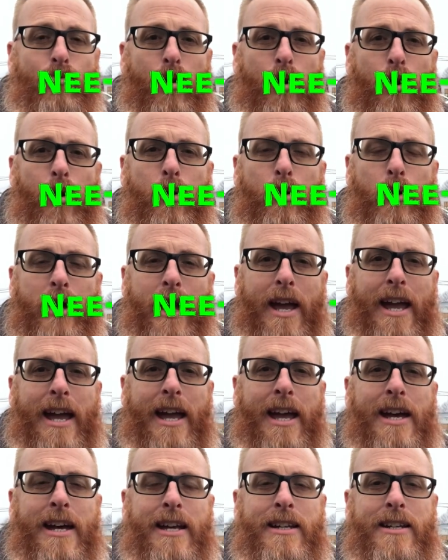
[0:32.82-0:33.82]
Rogue.
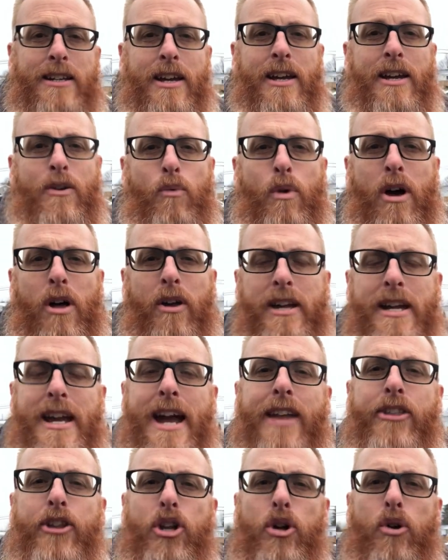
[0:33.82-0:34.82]
And well,
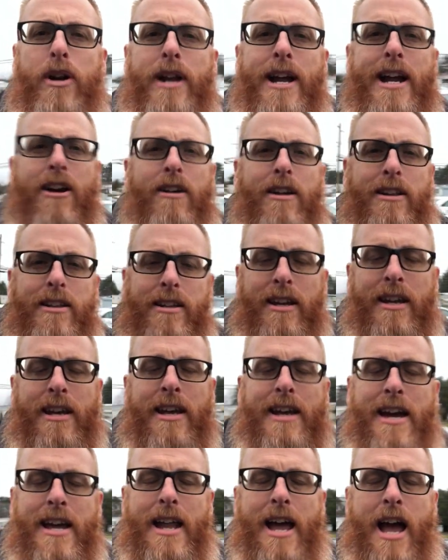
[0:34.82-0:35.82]
he had to do an errand
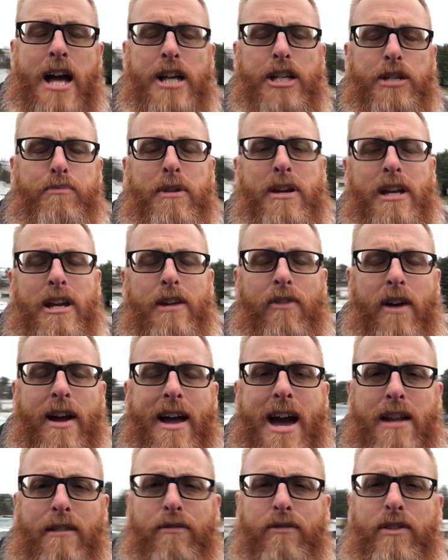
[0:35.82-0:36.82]
and asked me if
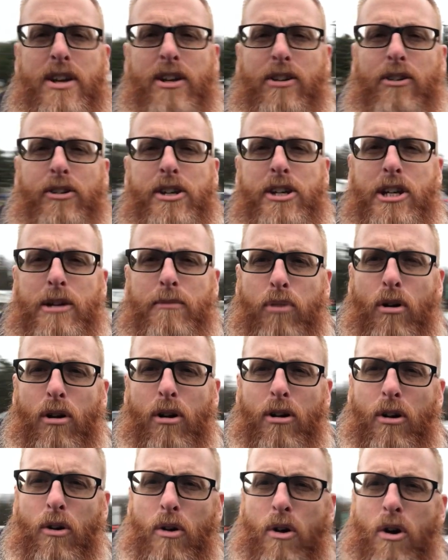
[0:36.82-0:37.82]
I had a vehicle he could
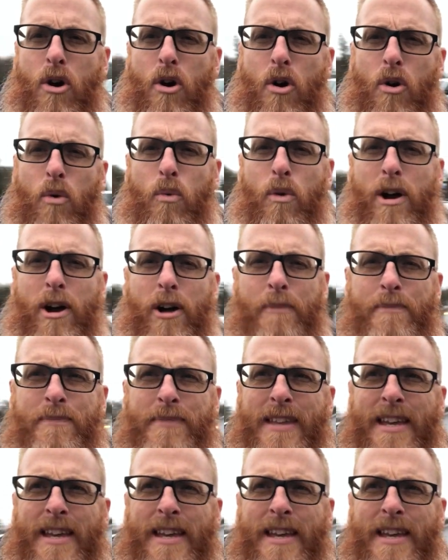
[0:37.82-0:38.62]
borrow. Well,